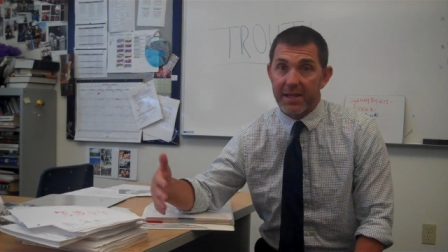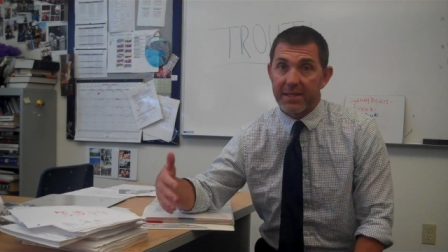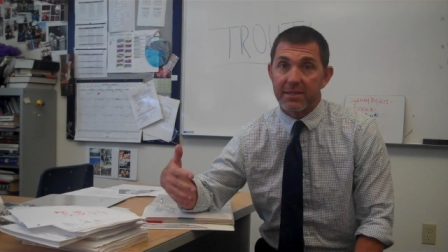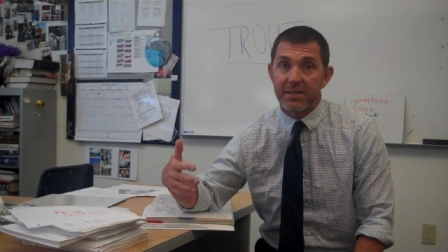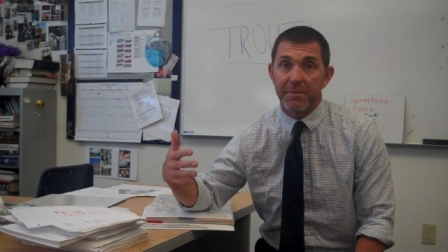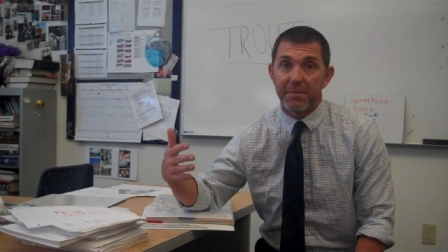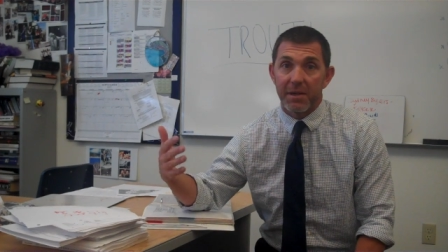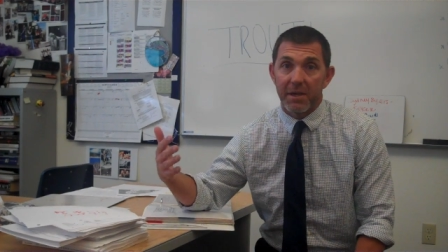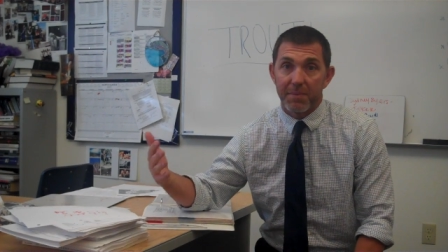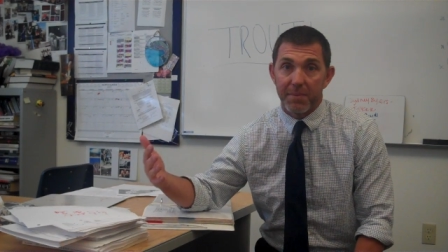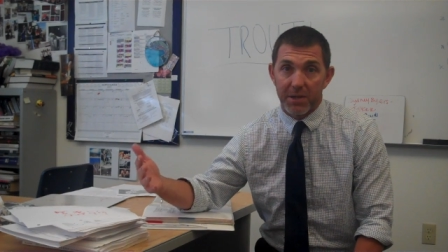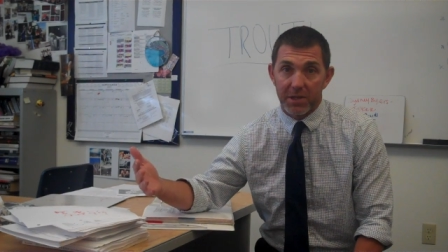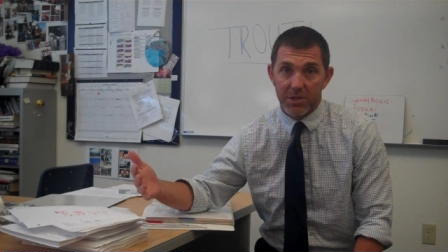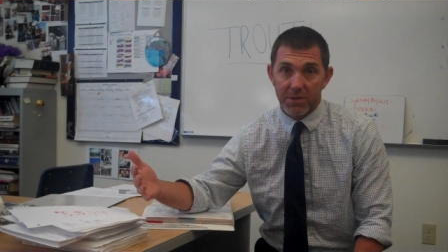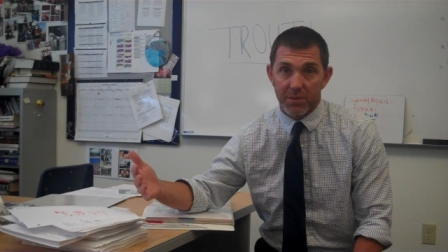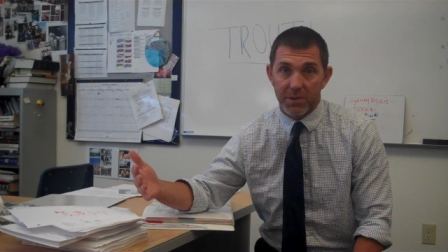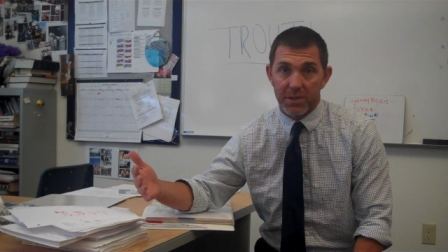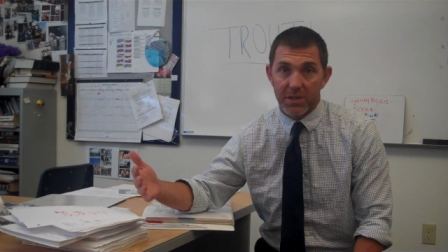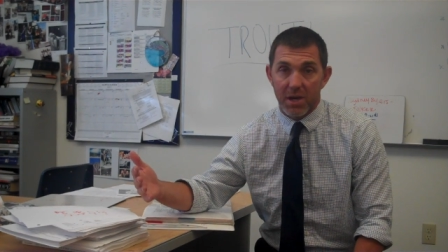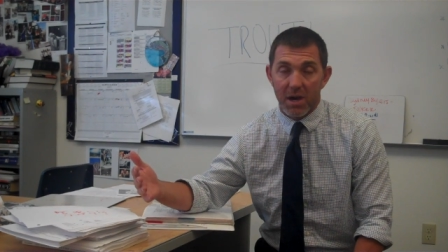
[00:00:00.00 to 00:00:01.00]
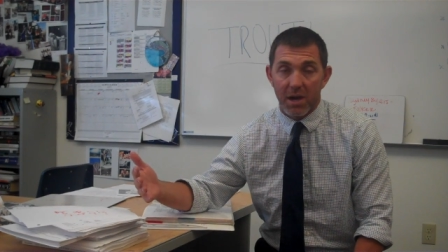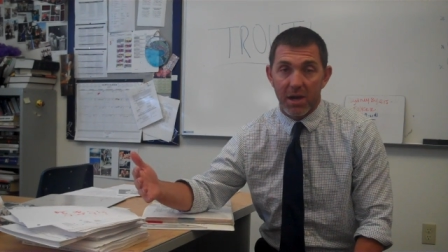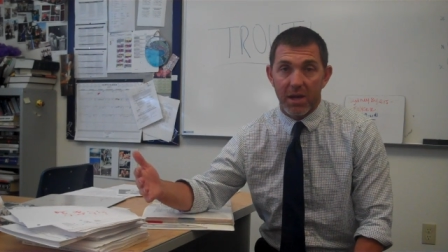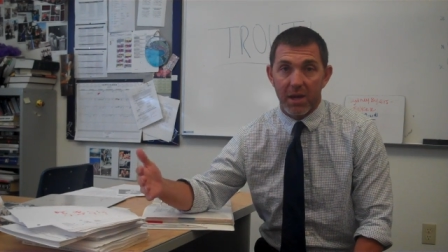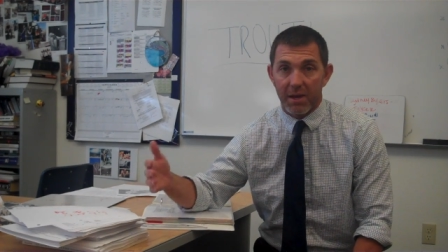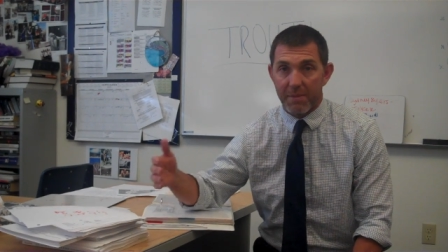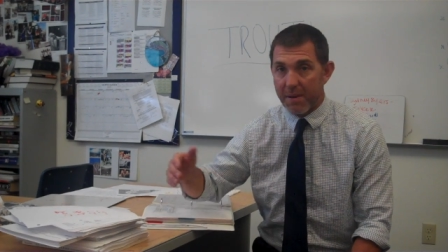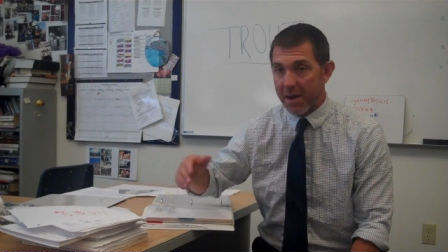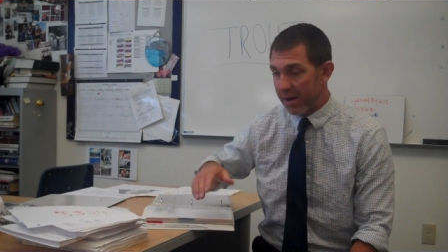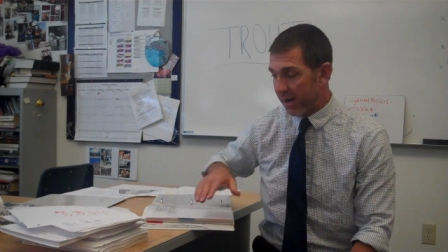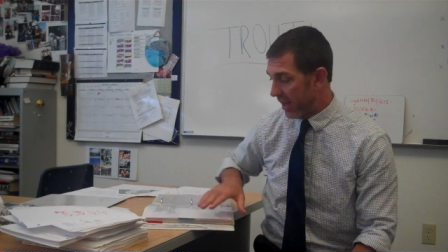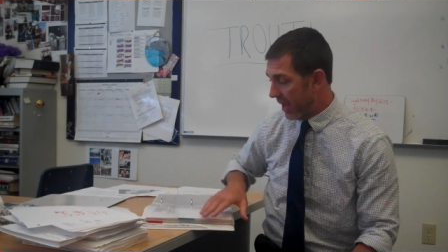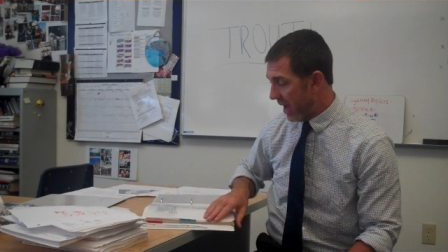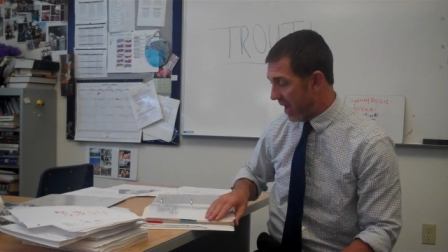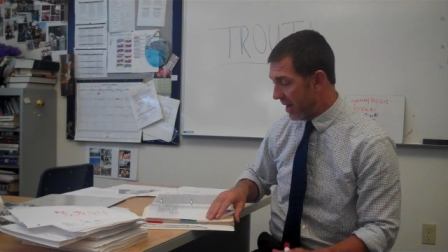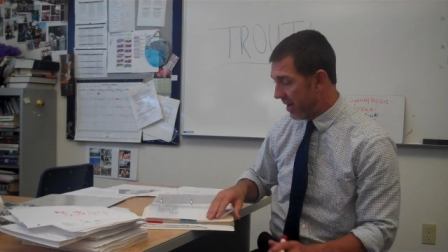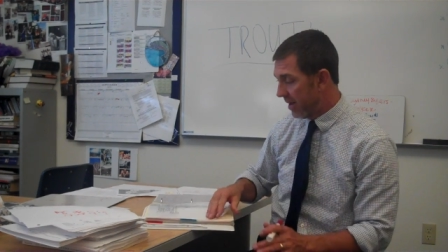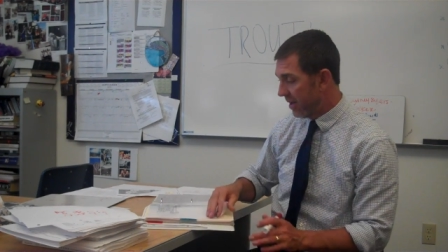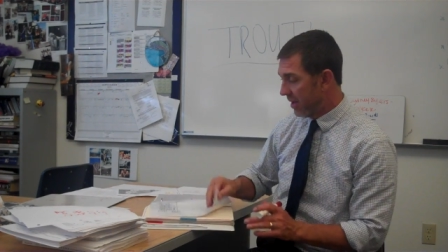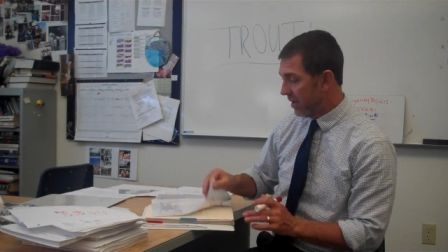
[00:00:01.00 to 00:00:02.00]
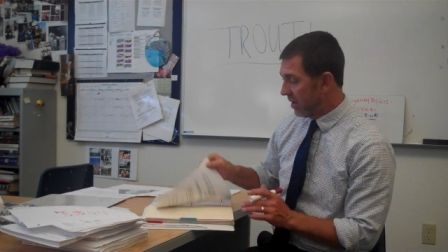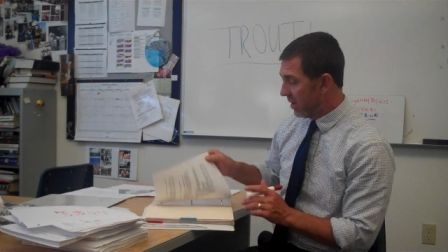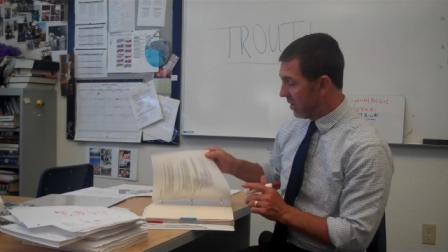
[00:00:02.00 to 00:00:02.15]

That's the big picture we're talking about again.